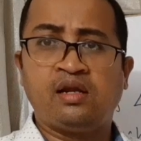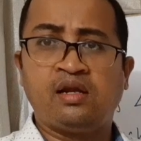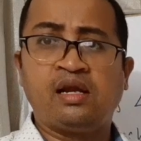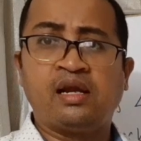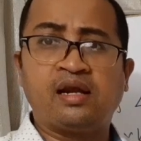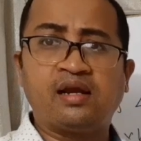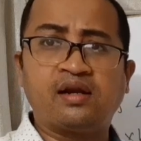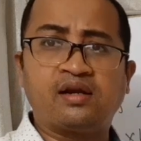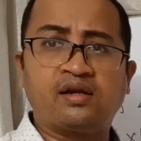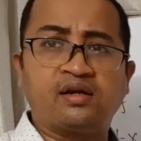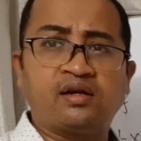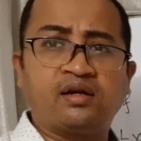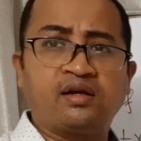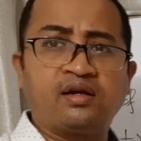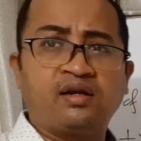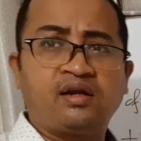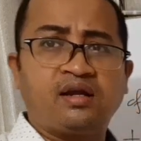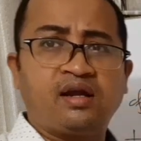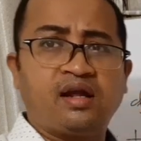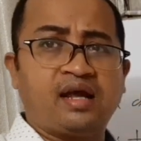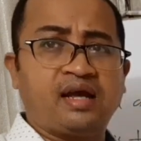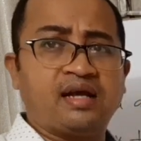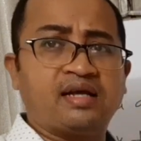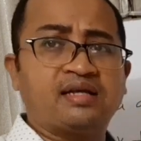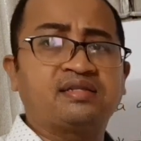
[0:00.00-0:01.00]

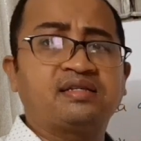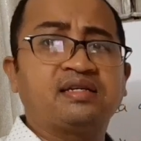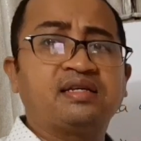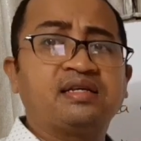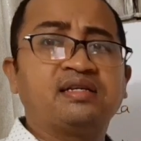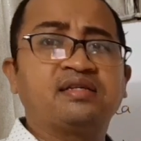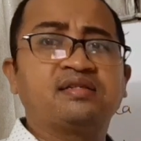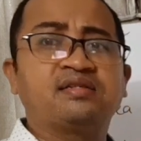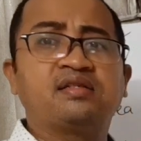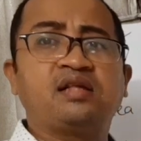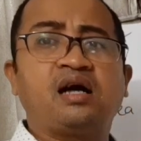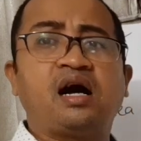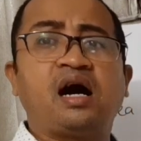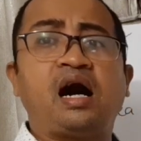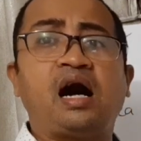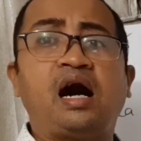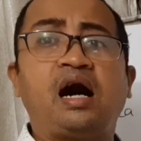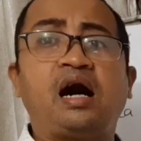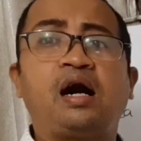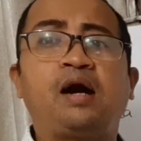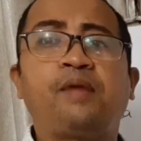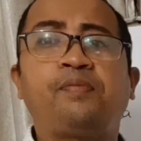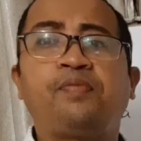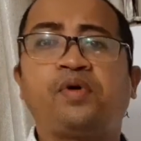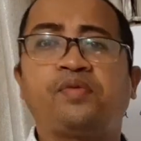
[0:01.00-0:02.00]
Here s is the
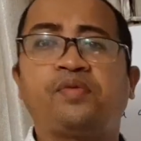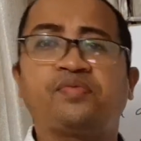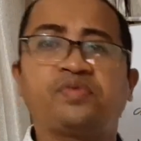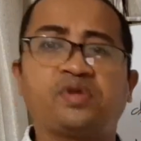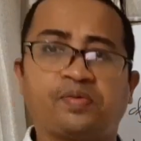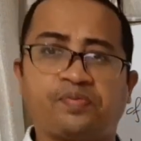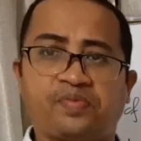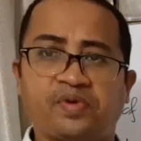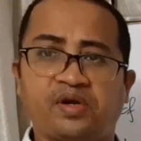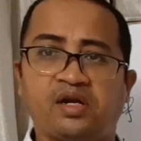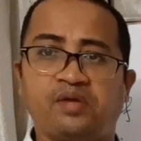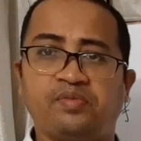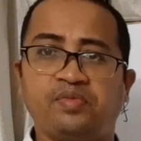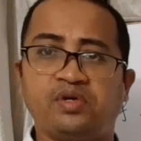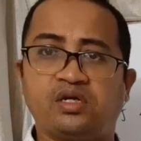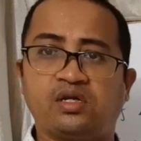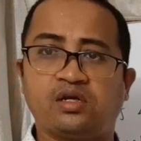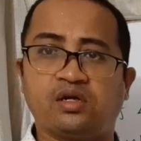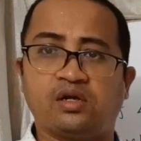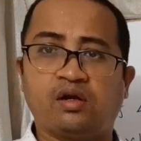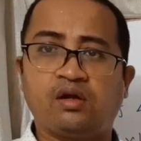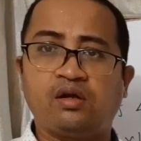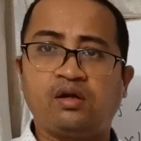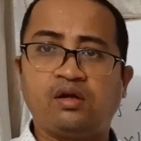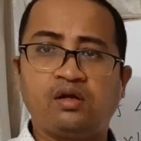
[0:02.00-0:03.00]
half of the
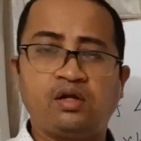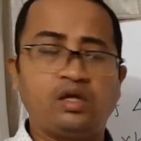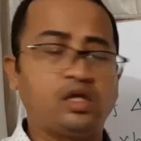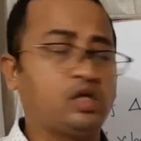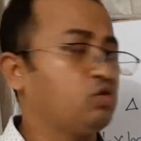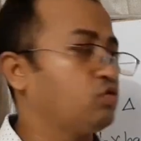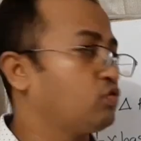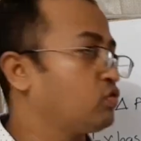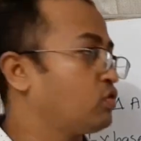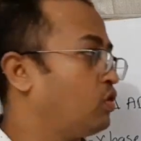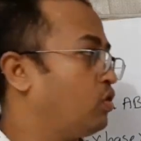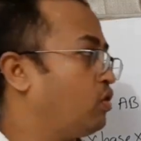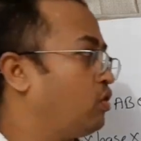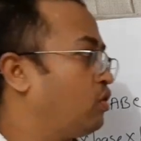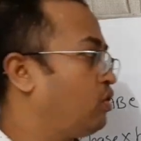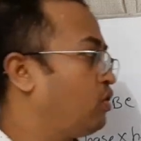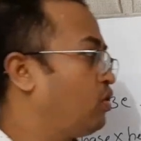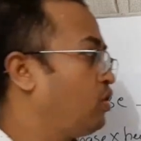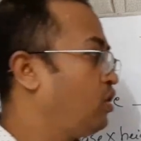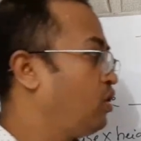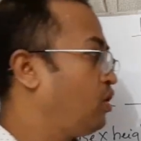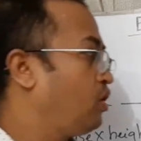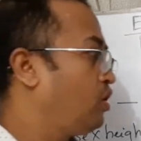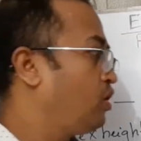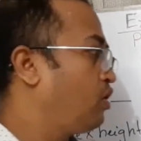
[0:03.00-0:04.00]
perimeter. You know
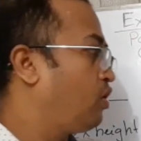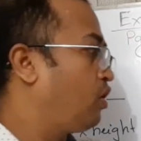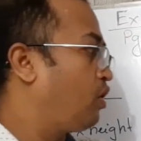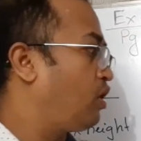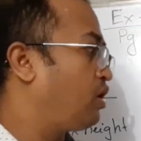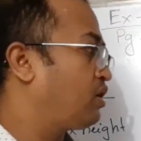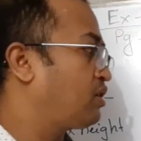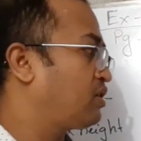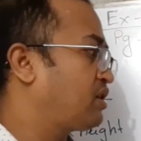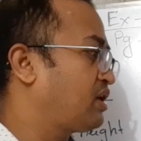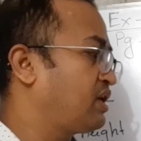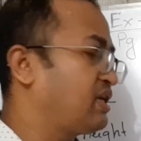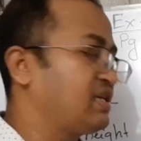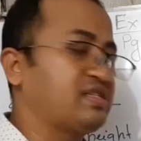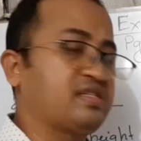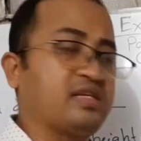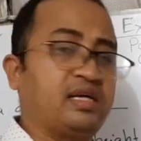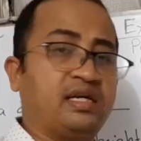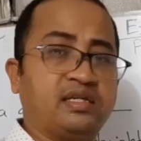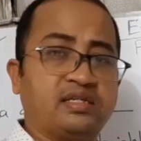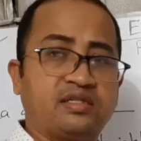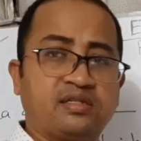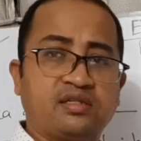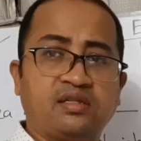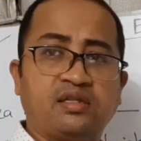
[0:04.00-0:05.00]
all three
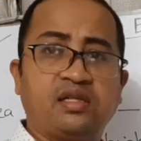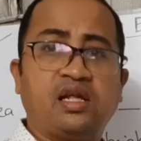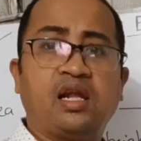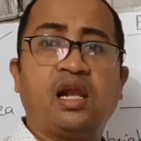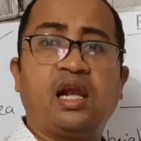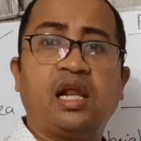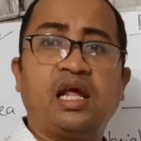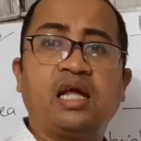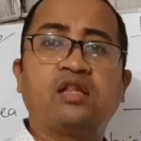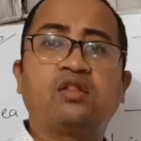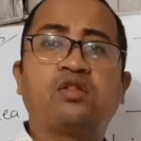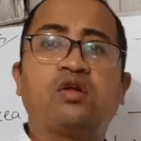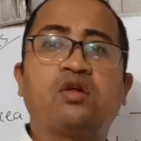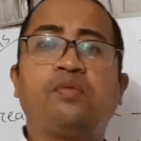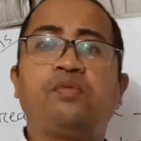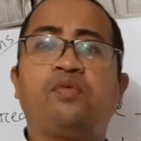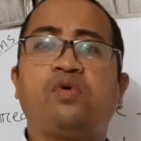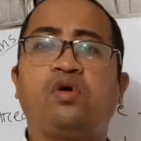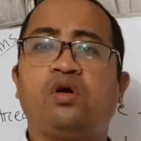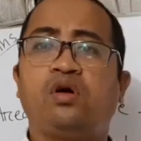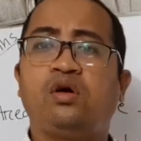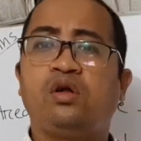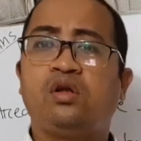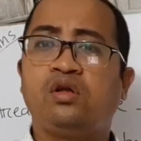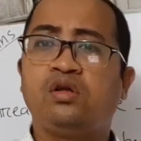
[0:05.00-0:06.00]
sides, the length
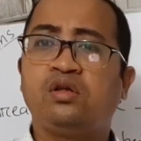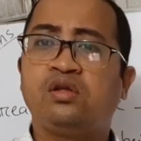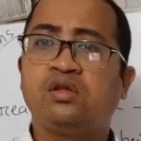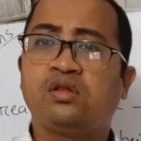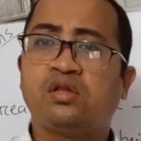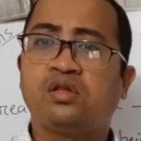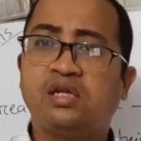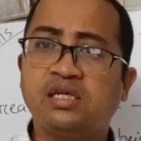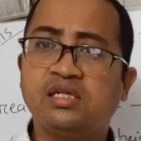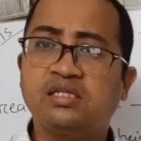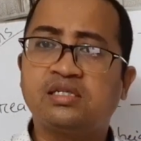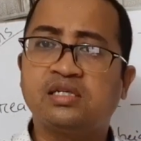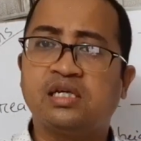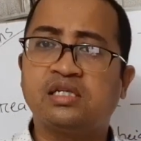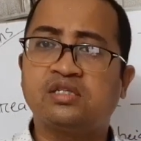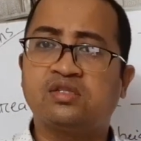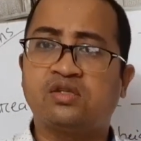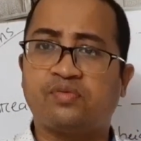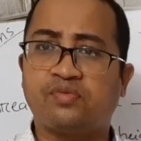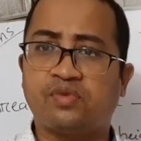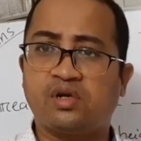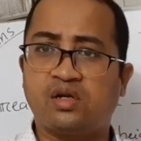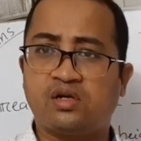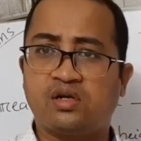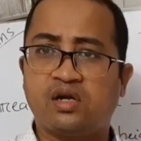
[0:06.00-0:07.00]
of three sides
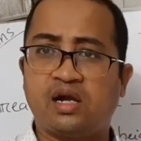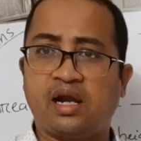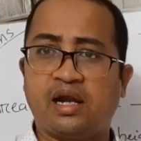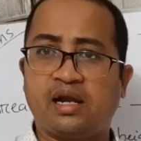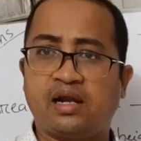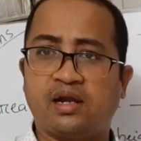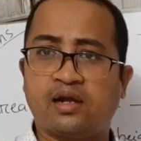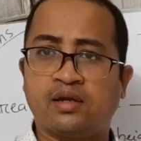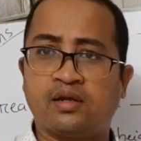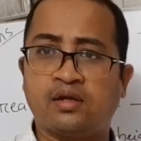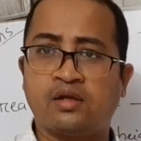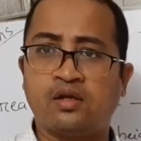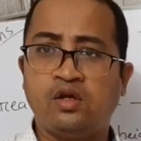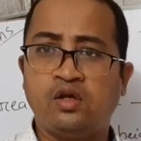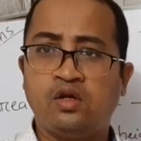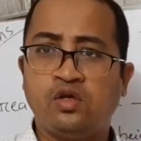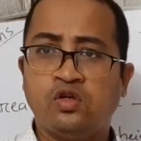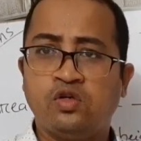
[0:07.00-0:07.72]
of the triangle.